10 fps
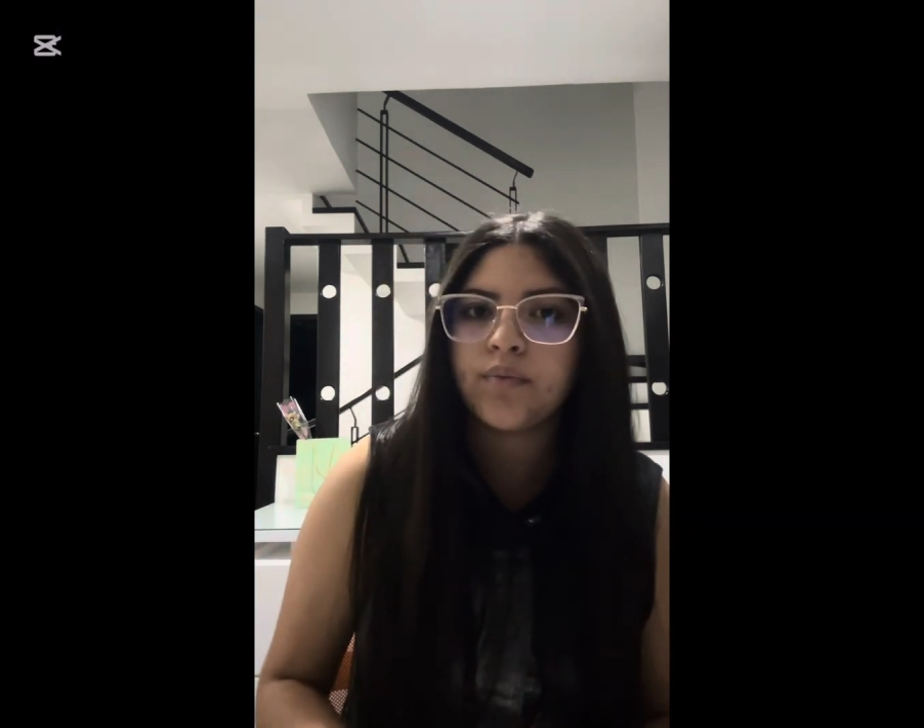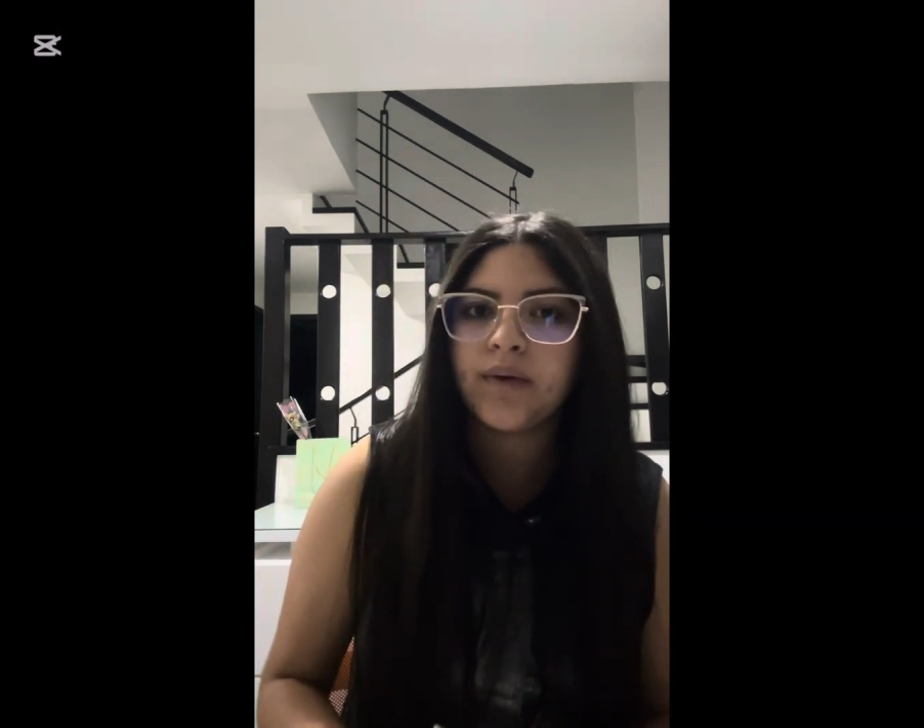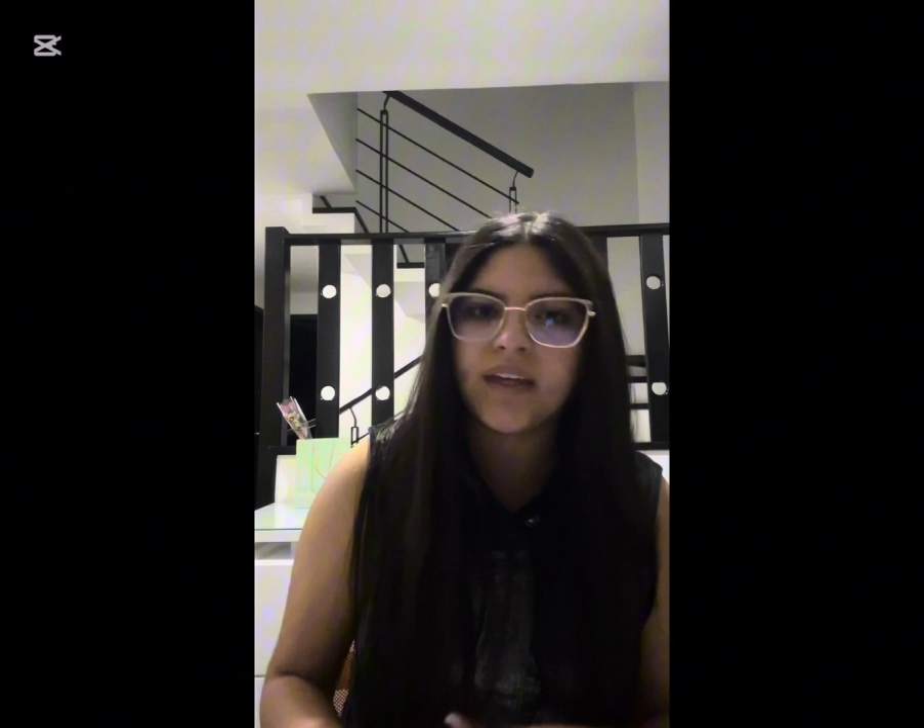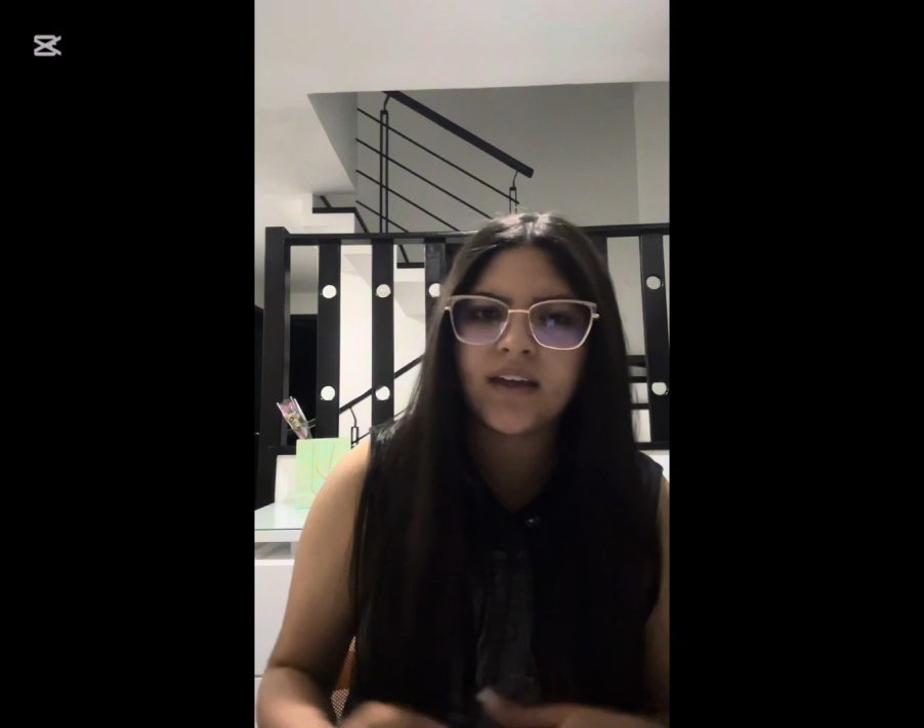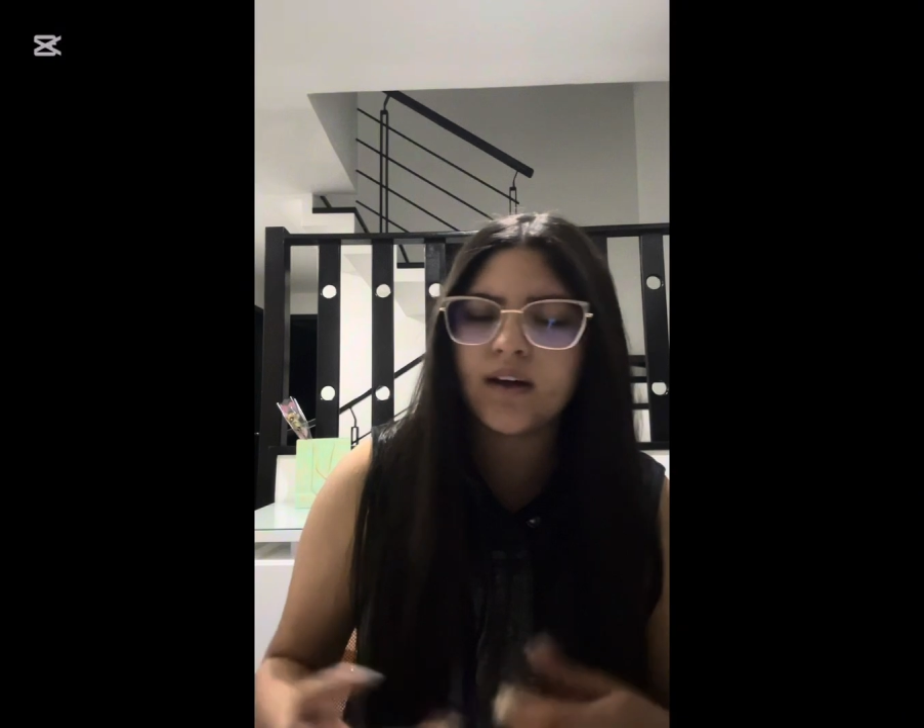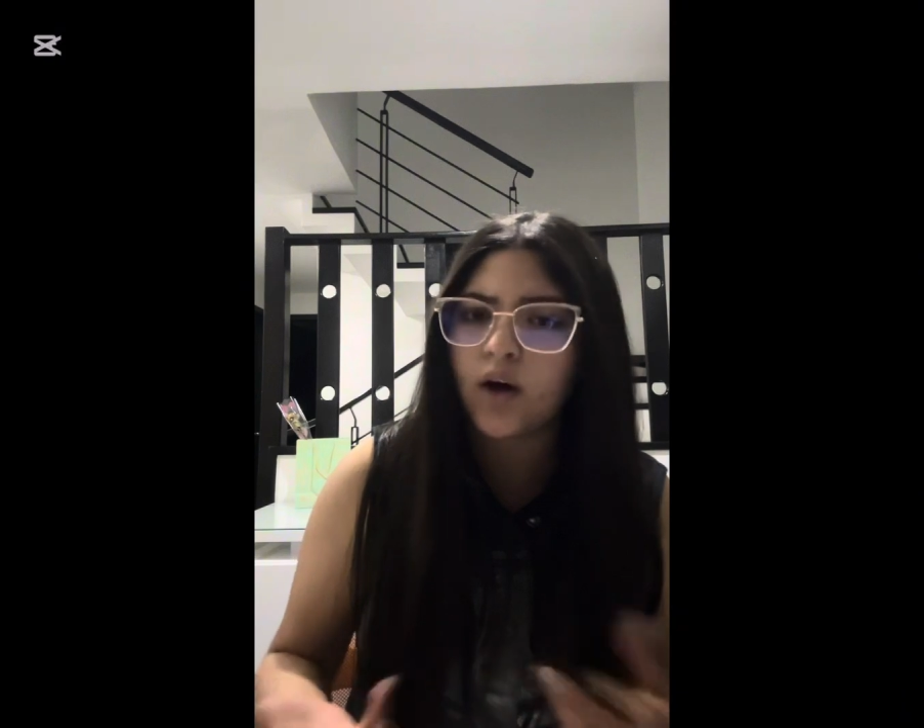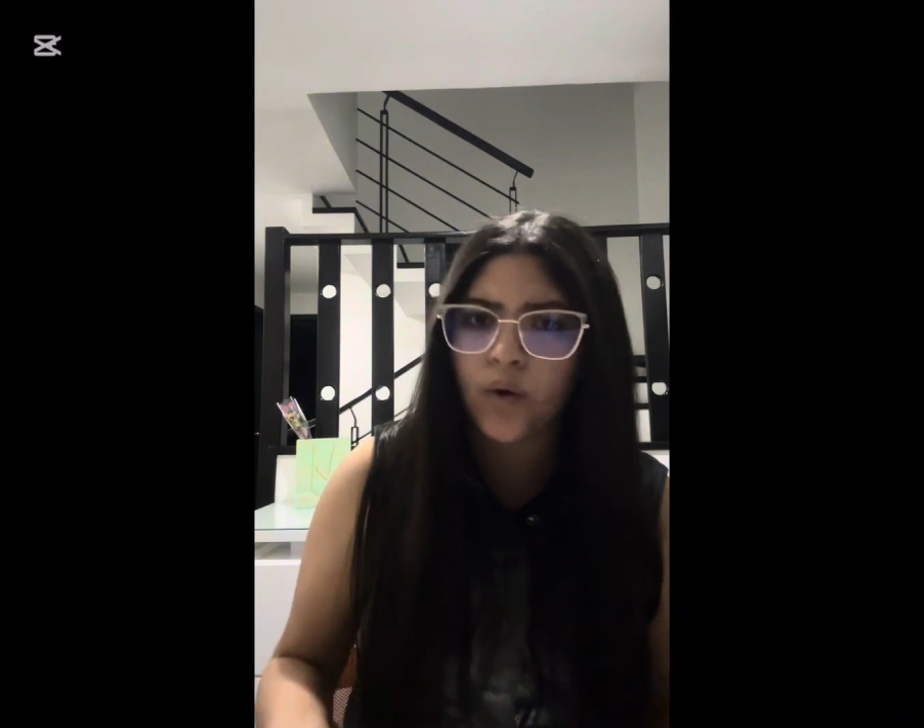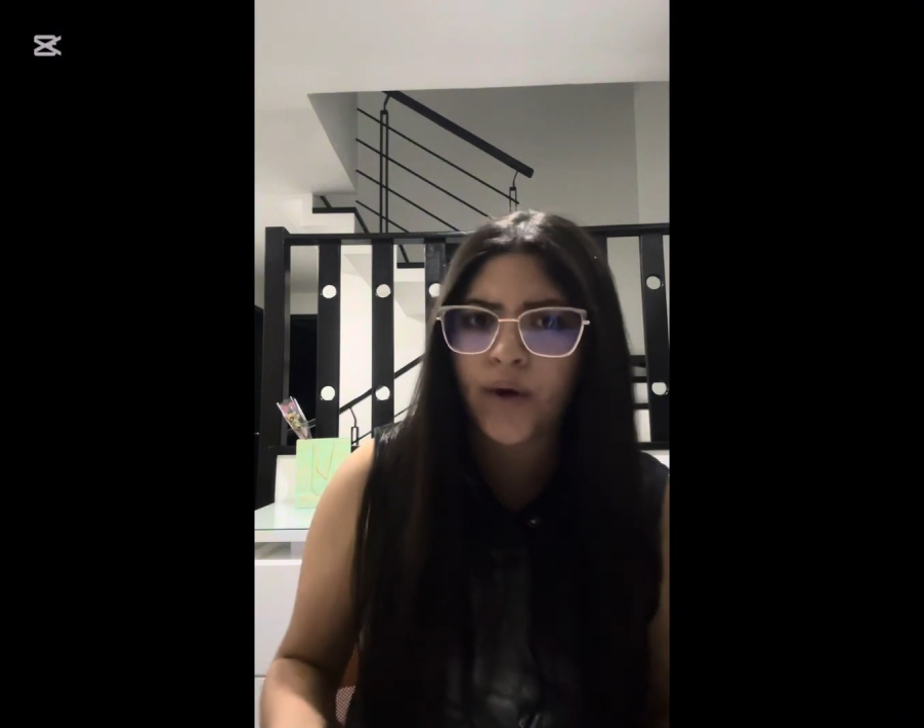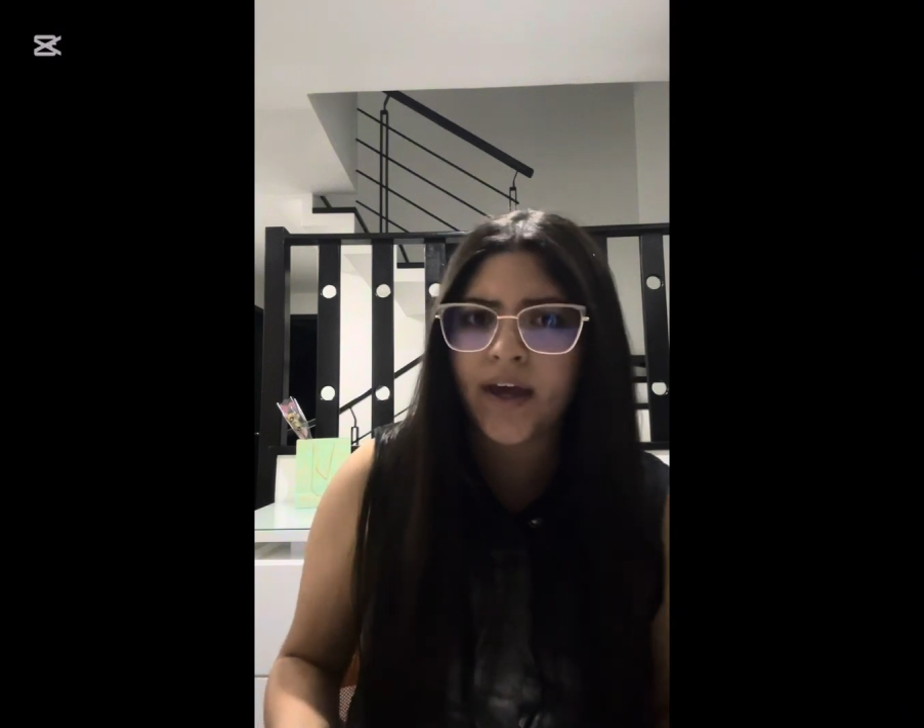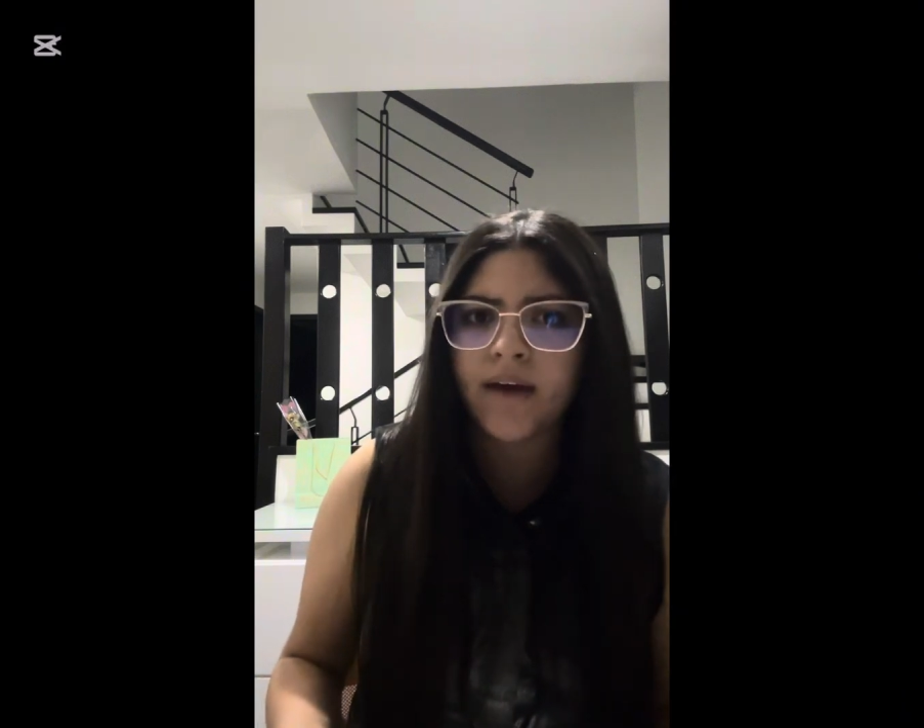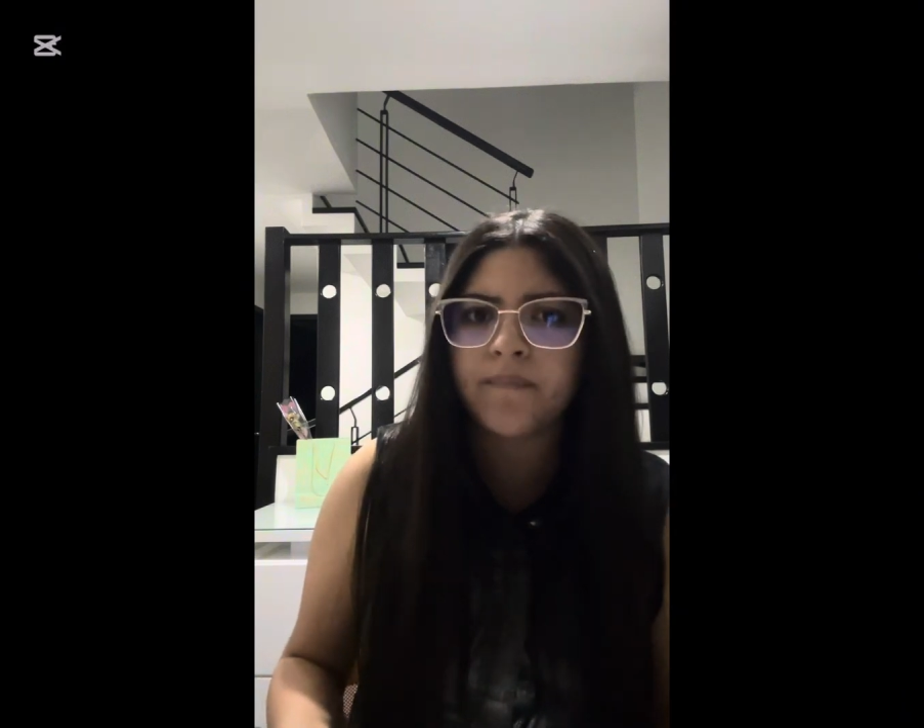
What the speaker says: be away.